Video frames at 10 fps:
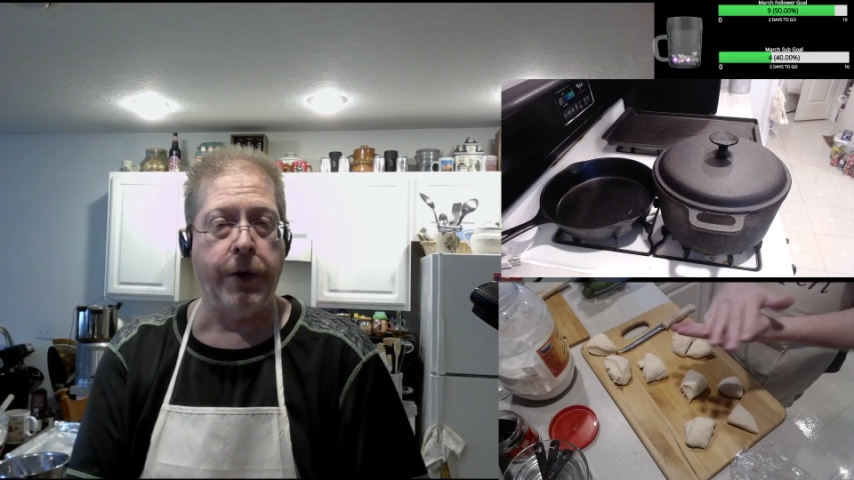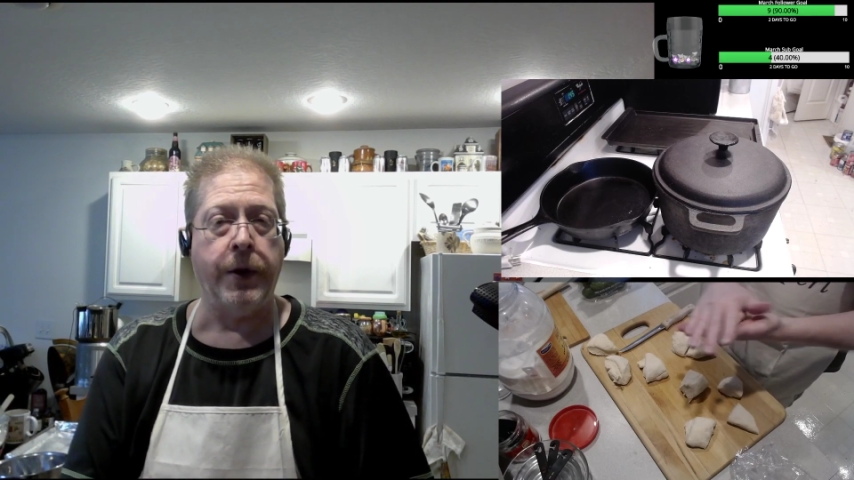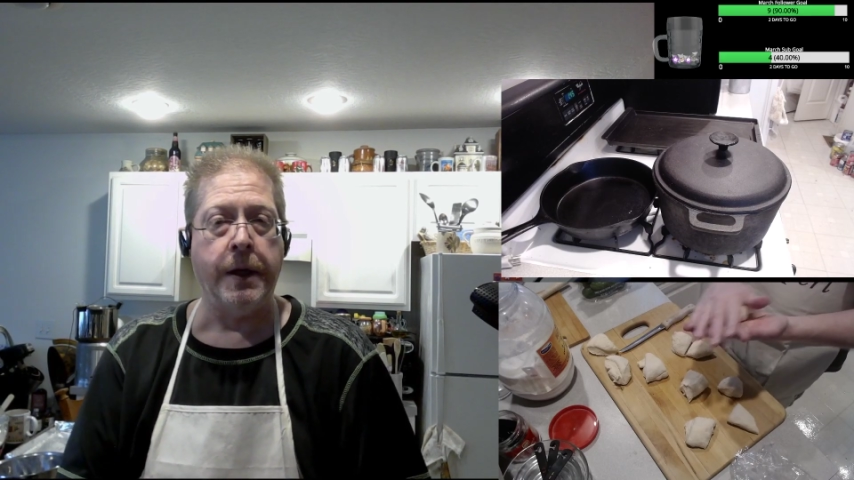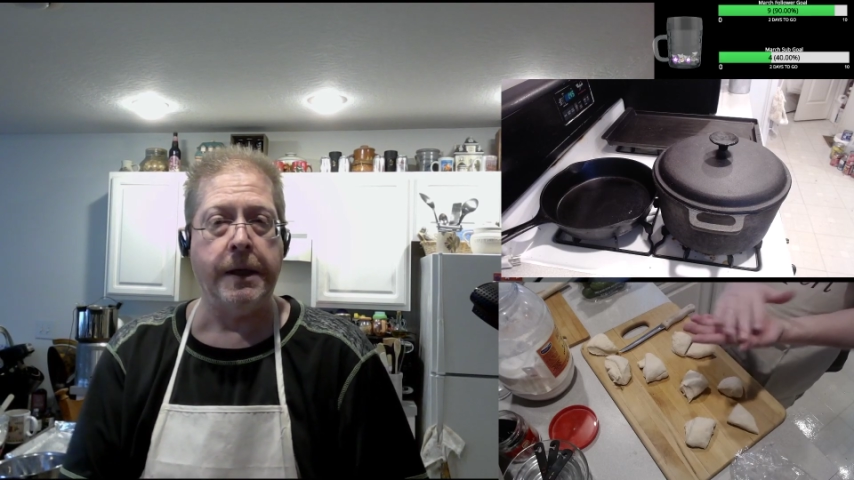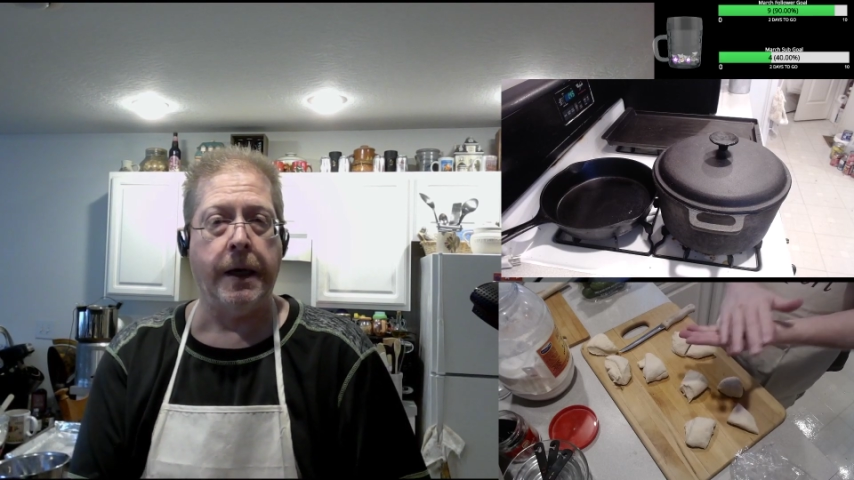
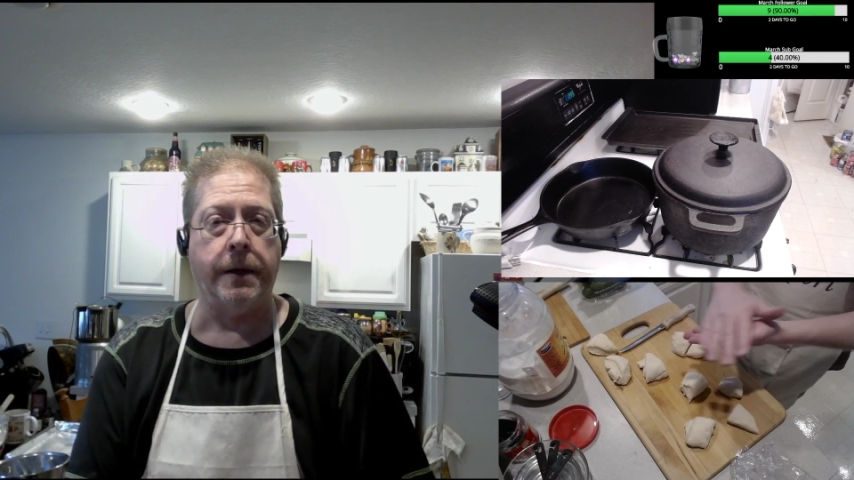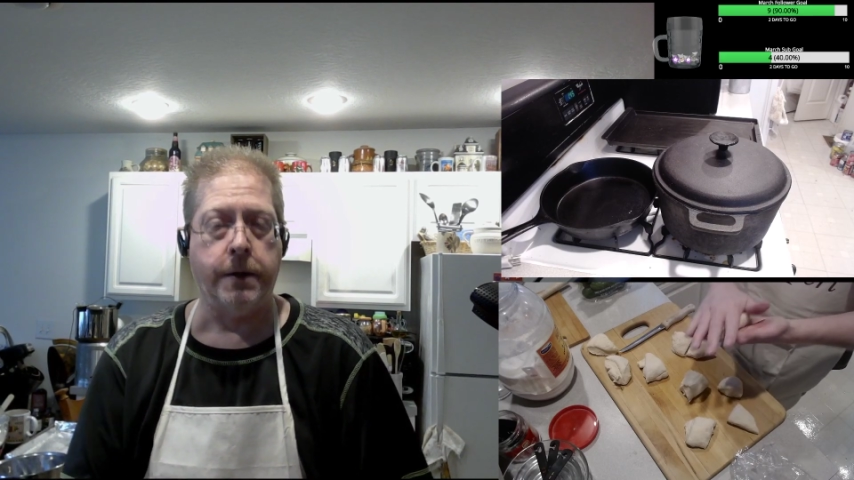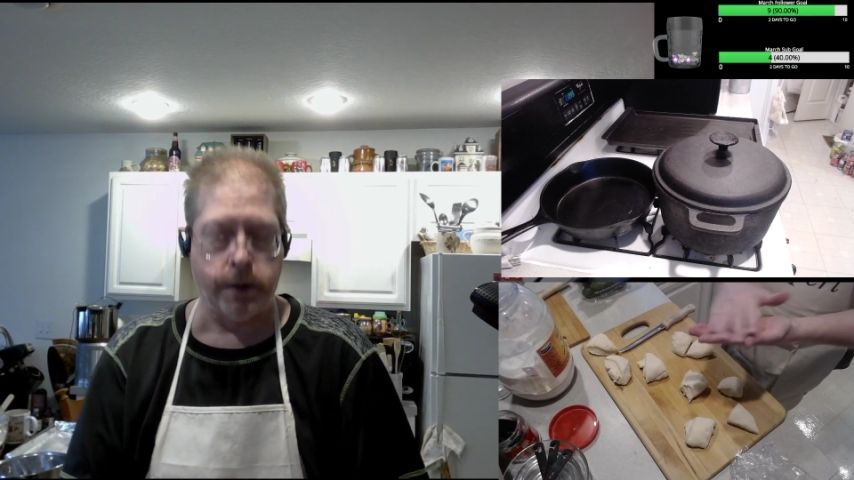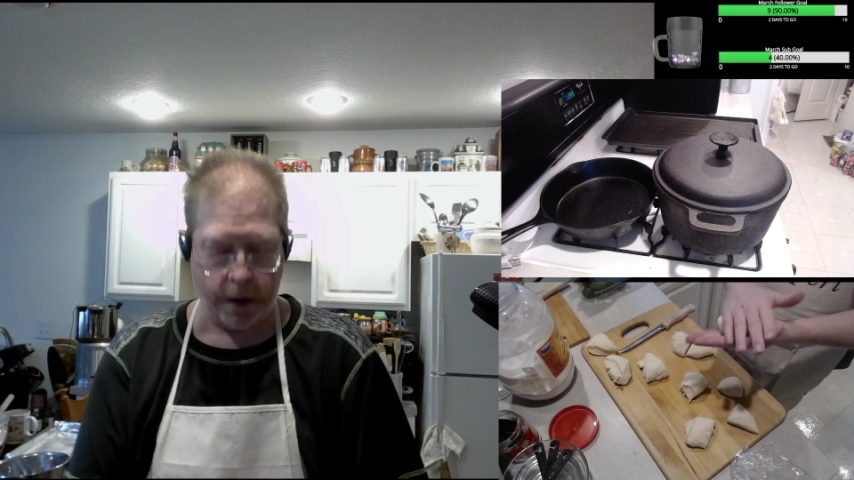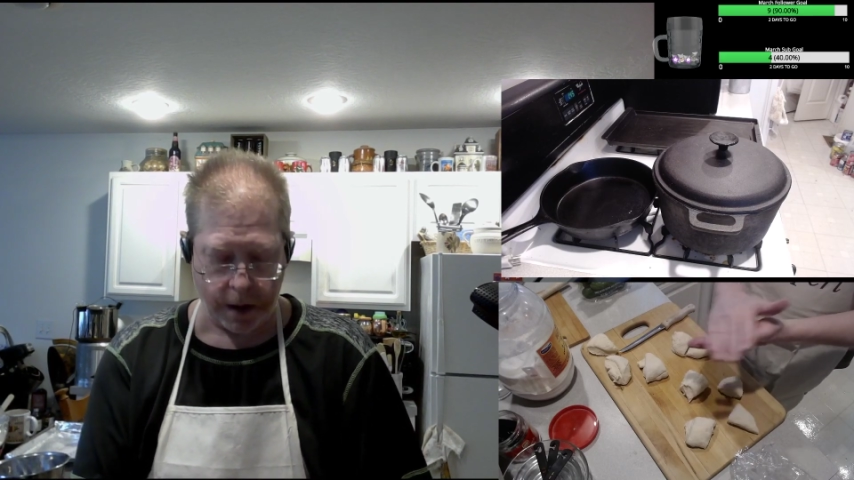think
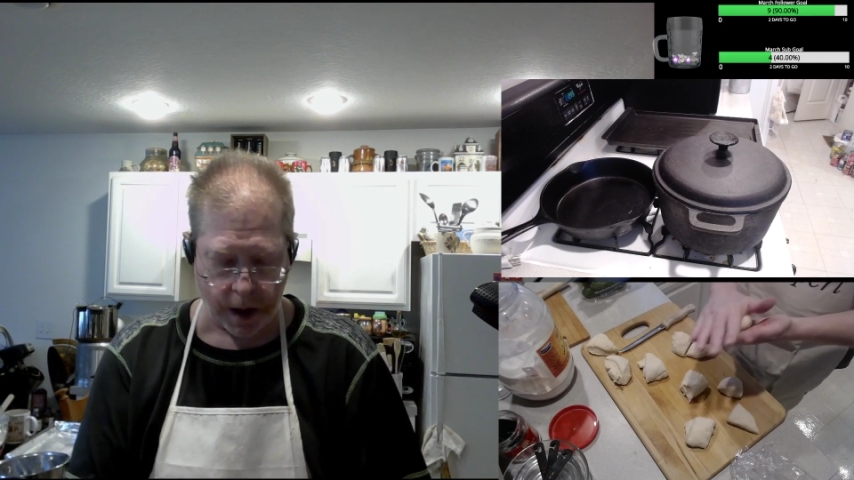yes.